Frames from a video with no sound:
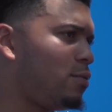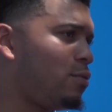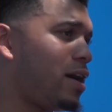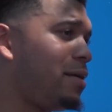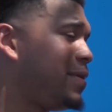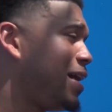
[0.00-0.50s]

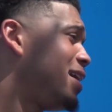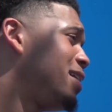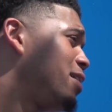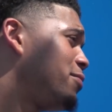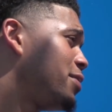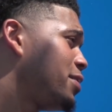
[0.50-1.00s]
I
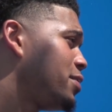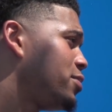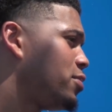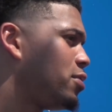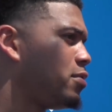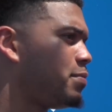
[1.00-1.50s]
love it,
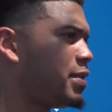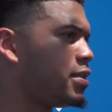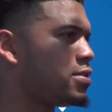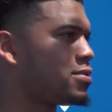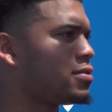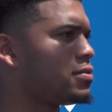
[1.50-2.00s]

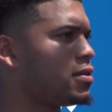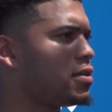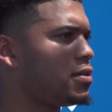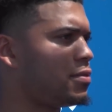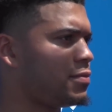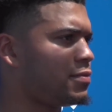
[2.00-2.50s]
because
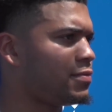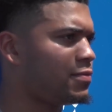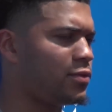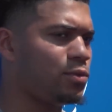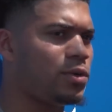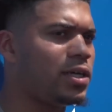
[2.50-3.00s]

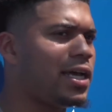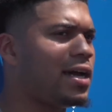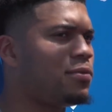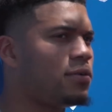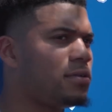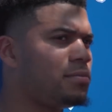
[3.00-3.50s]
one day
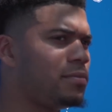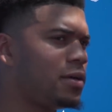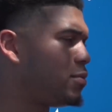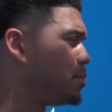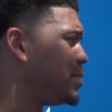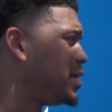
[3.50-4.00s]
I want to
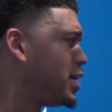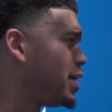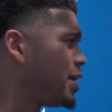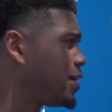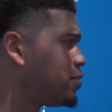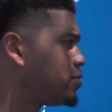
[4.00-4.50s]
be a
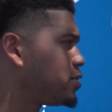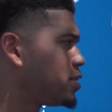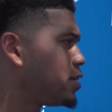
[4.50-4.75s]
head coach.